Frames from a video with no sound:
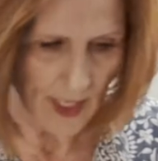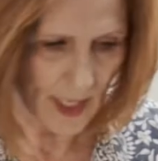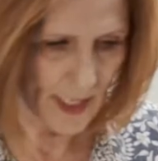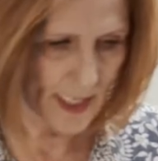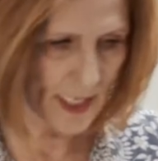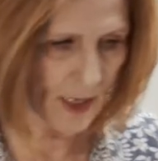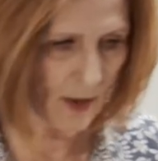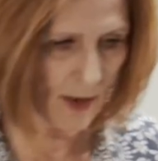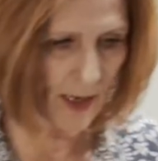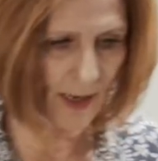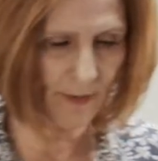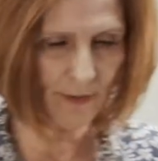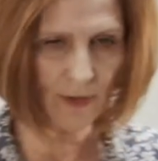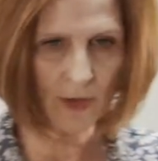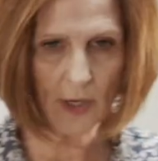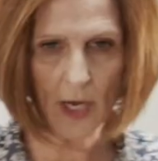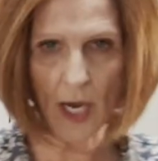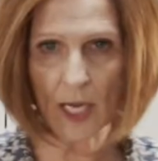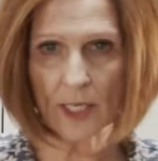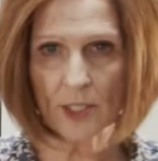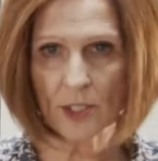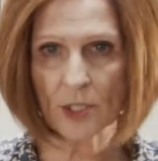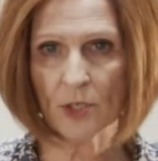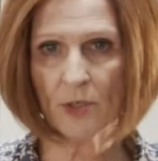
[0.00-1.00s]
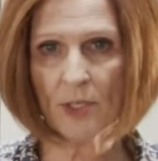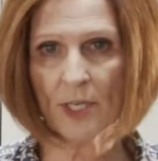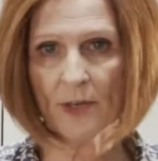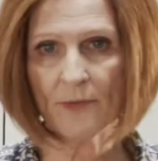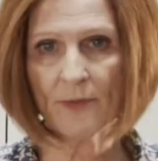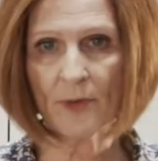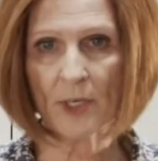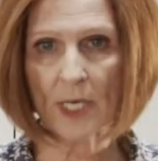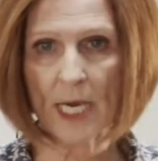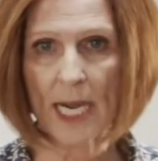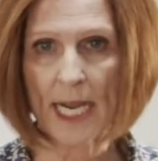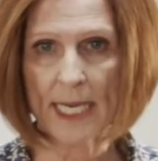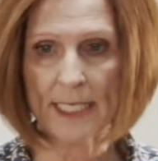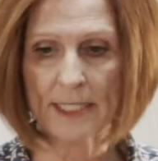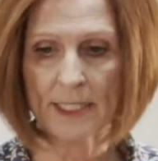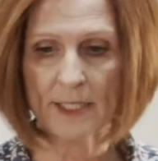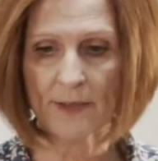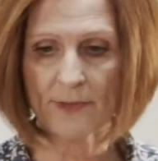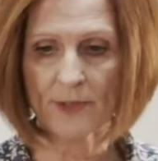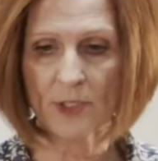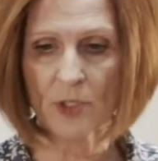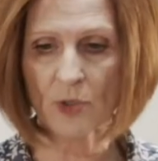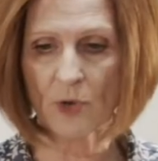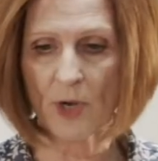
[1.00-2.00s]
Now, I've got two different kinds
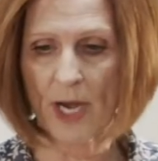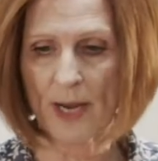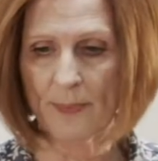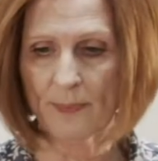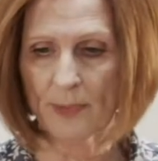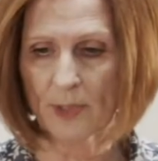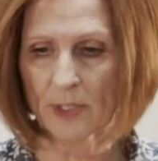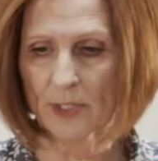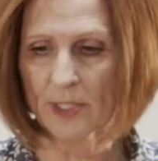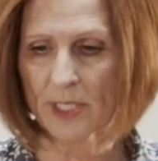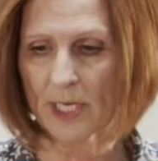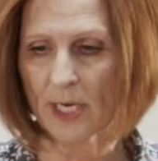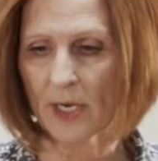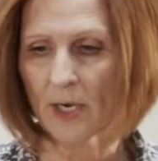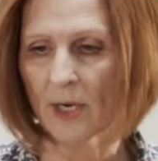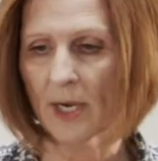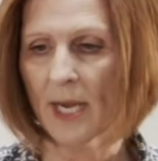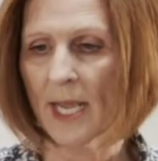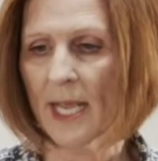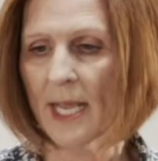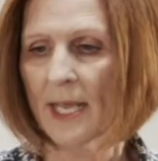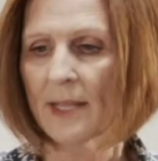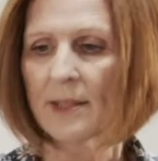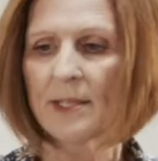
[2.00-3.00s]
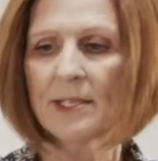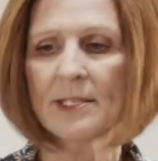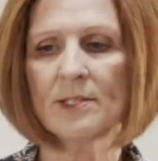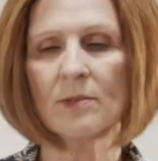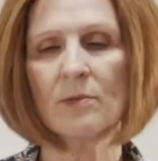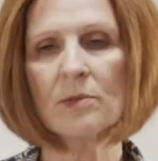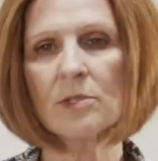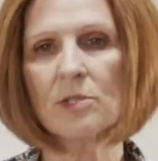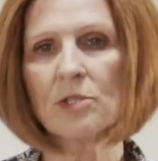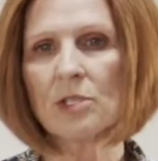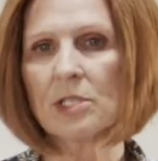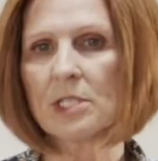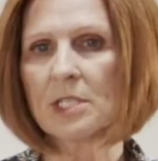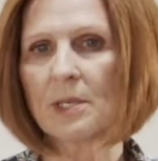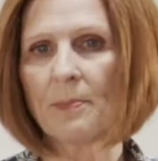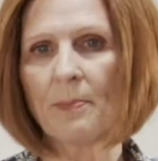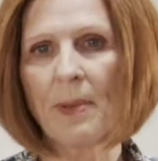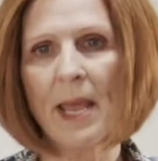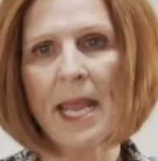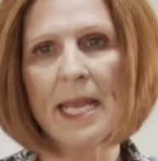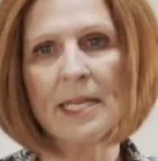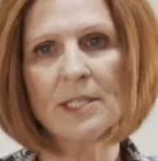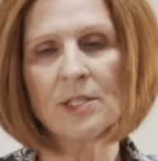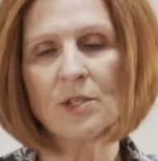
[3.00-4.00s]
of scrapers here. This one's just a
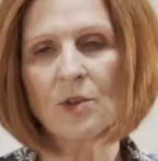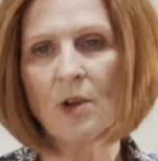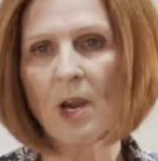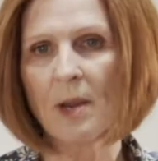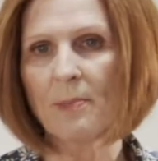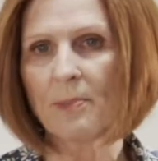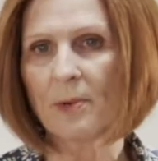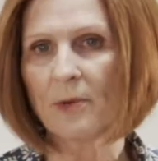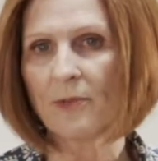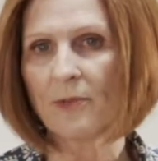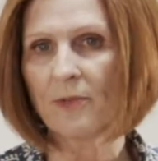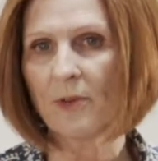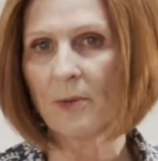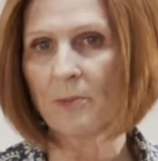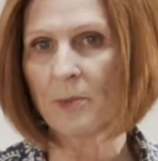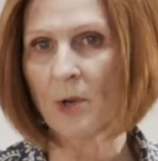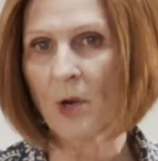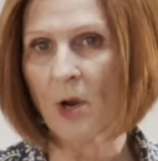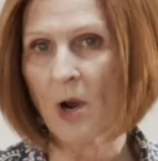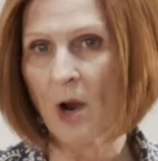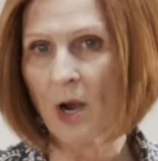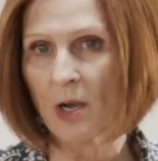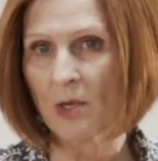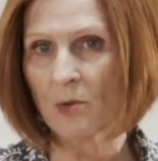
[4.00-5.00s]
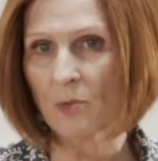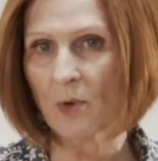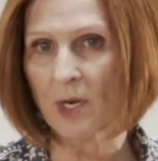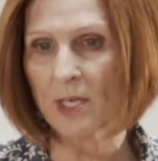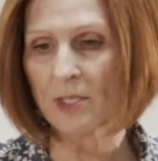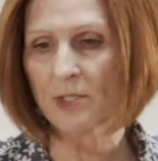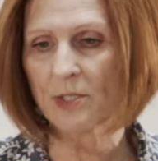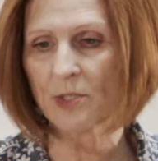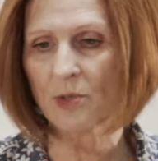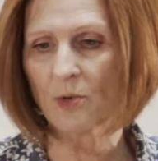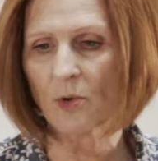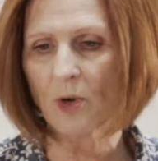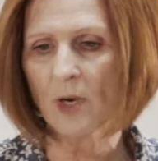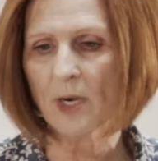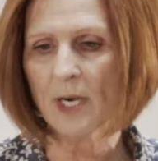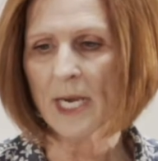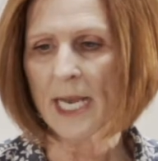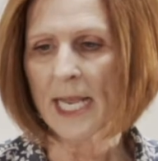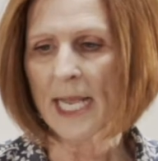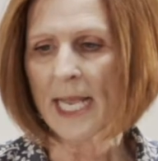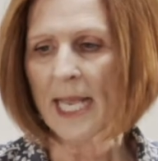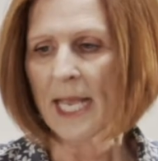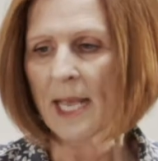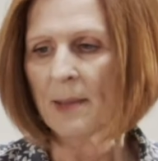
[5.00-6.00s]
paint scraper from your hardware store,
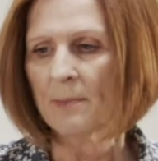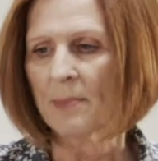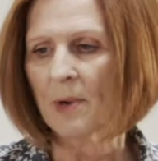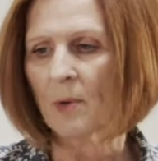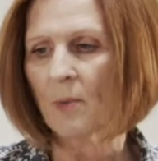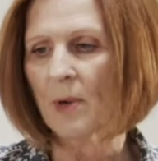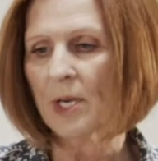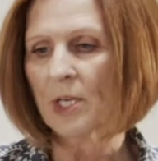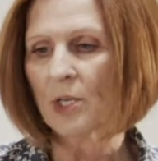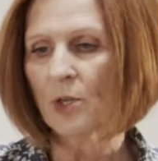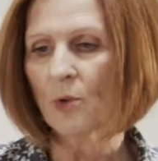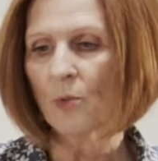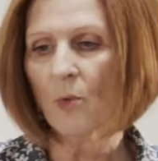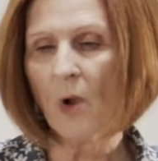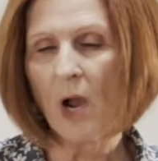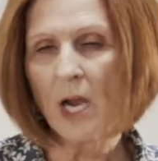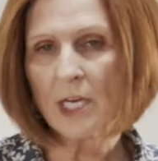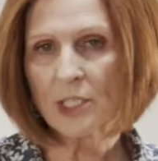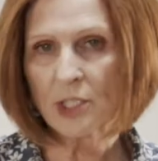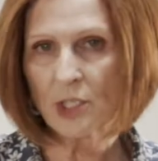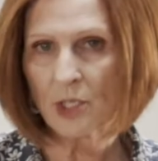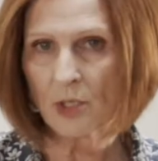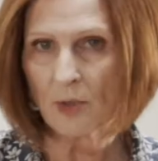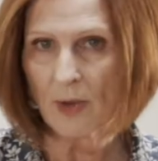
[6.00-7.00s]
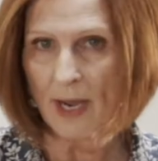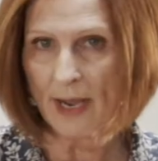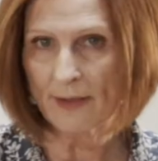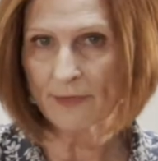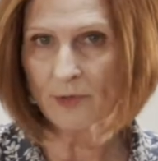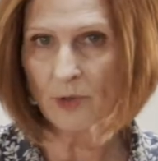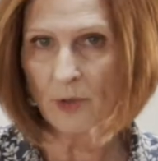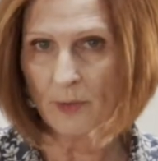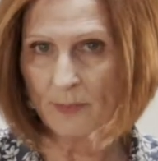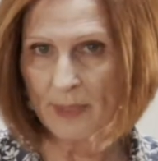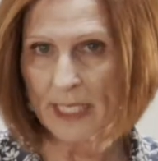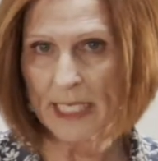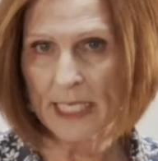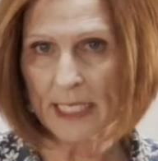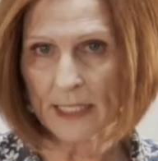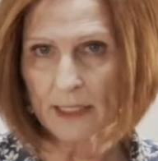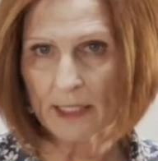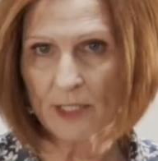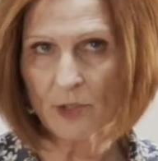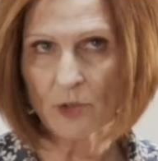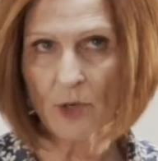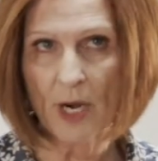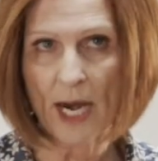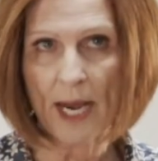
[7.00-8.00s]
but when you wash it, you have to
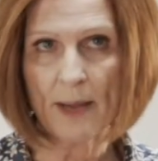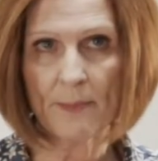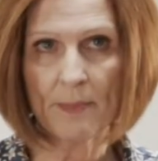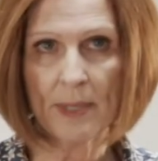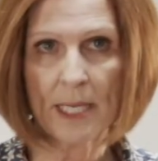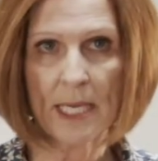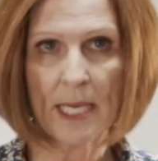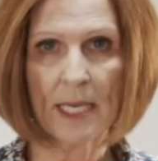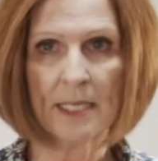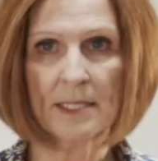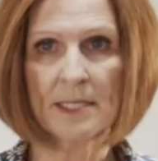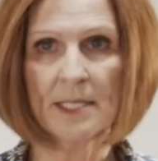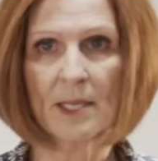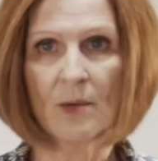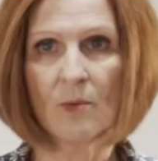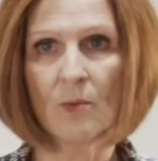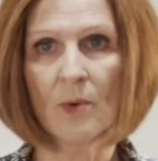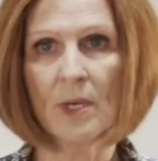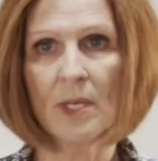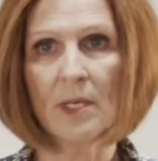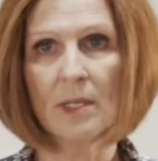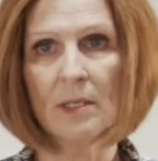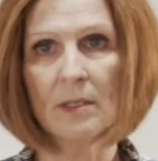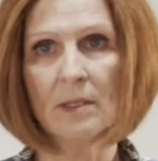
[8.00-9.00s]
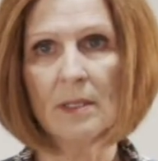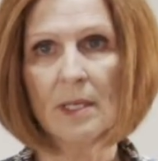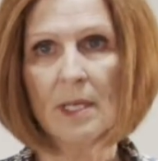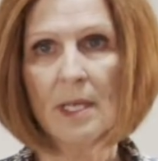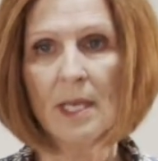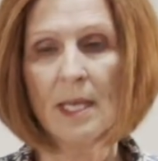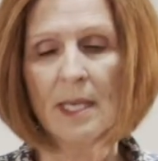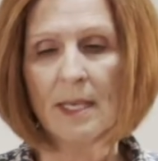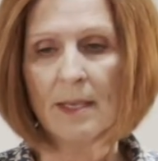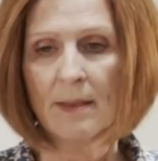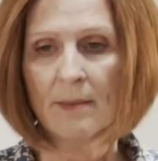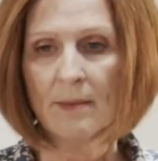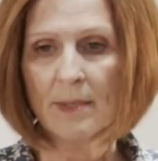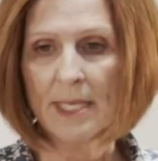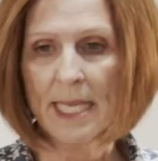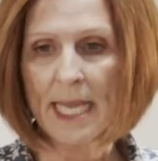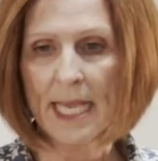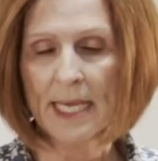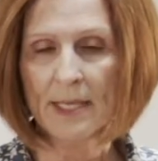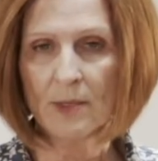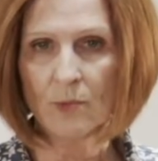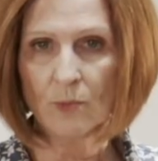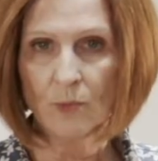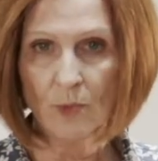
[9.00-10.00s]
immediately dry it because it will
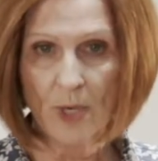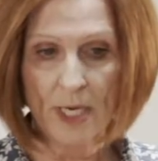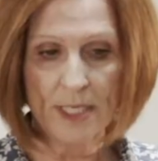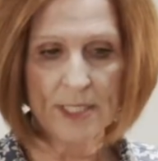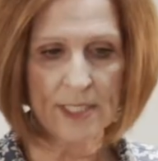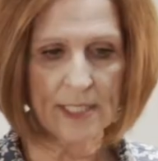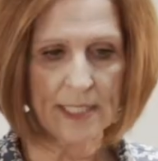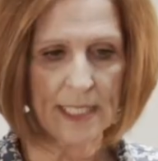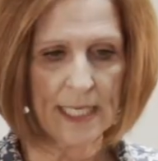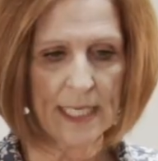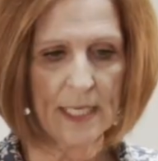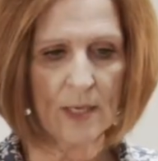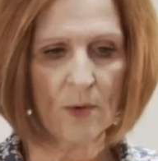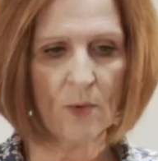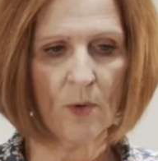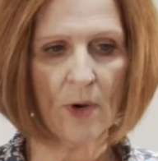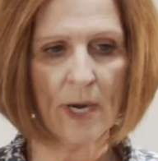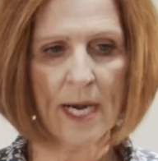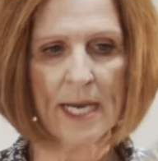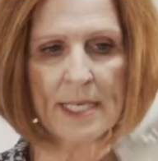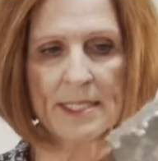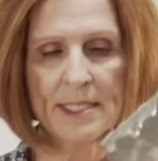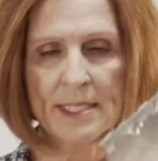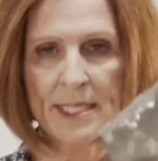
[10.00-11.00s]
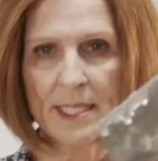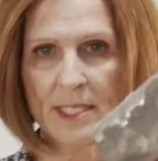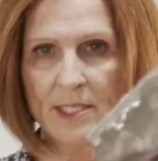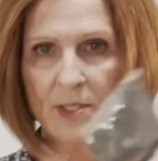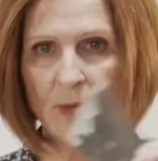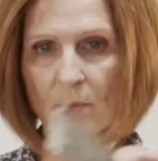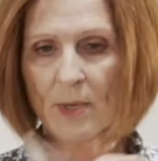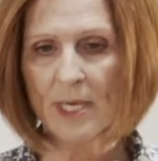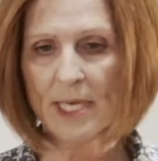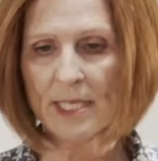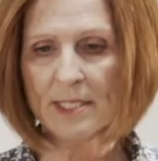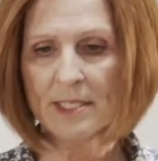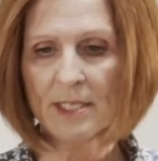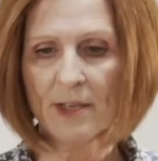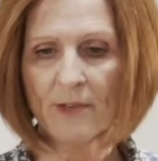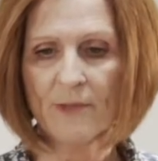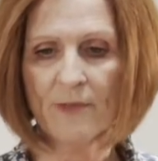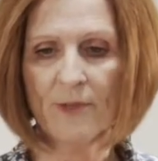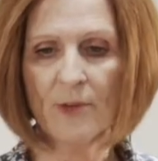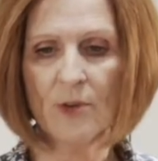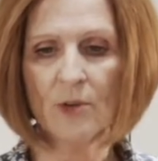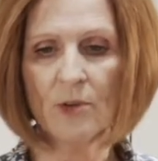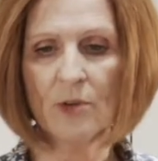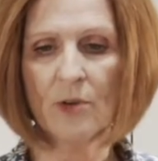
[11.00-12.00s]
get rusty, whereas this one is a
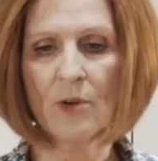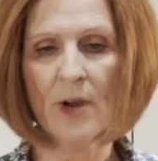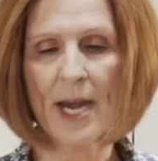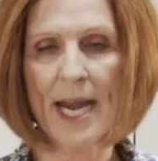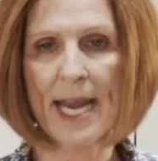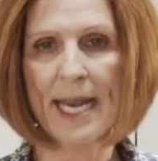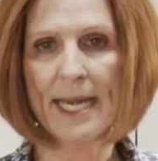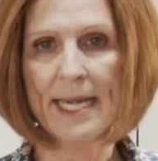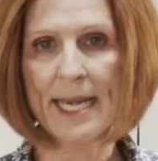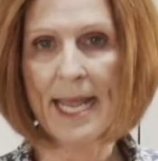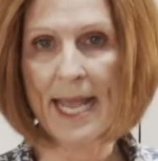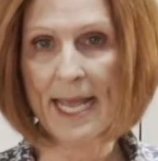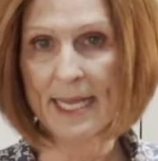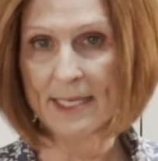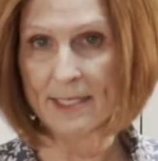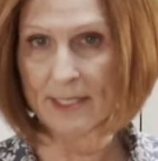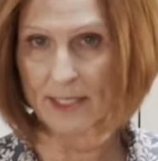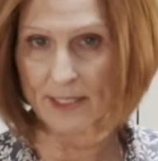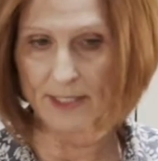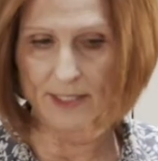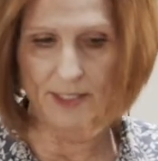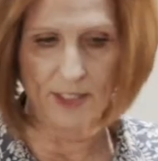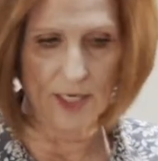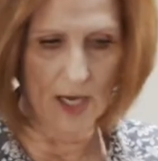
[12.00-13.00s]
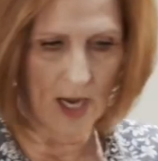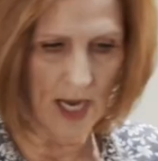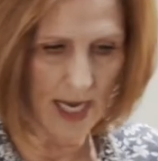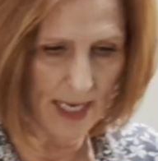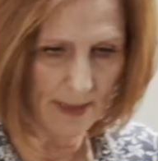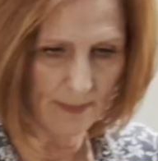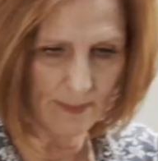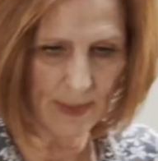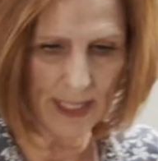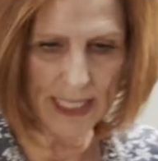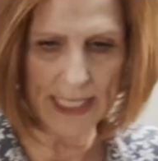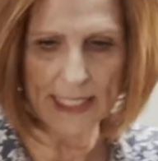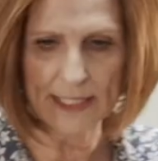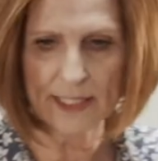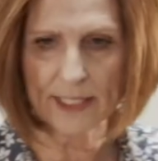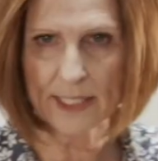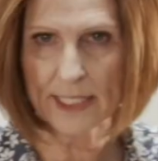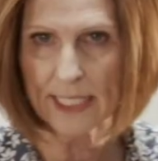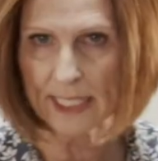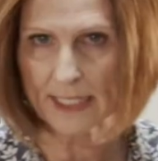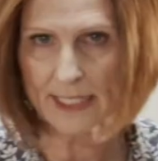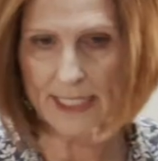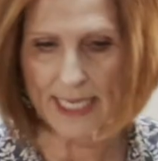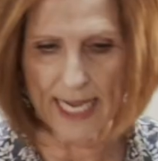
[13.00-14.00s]
food grade and does not, but it
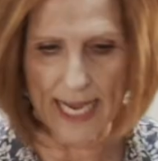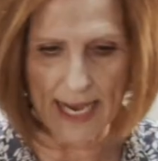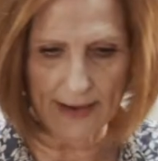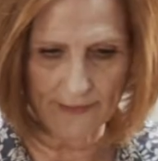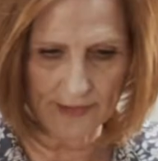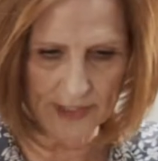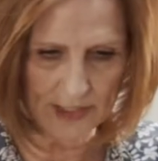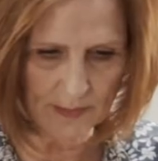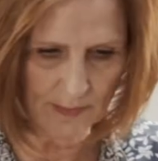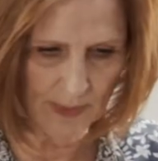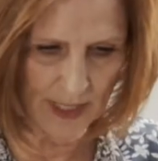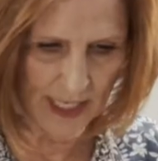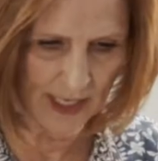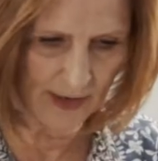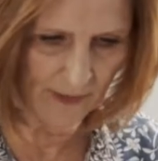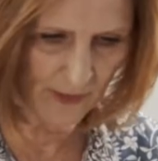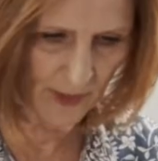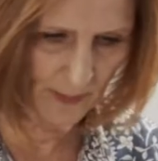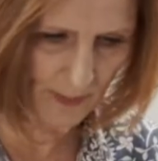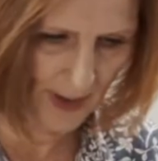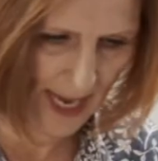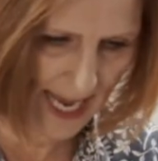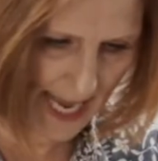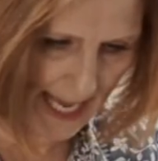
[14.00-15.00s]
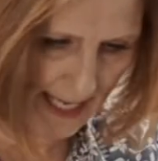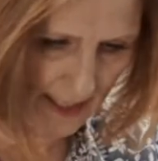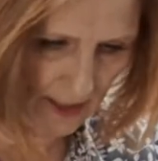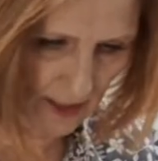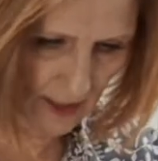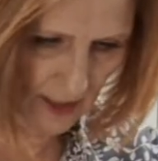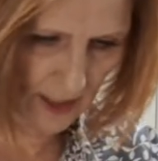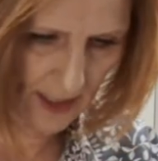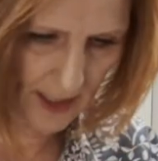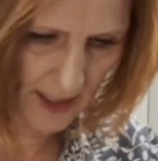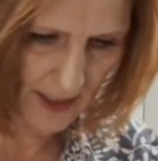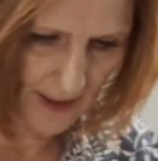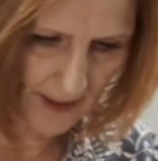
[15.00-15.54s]
doesn't have as big of a paddle.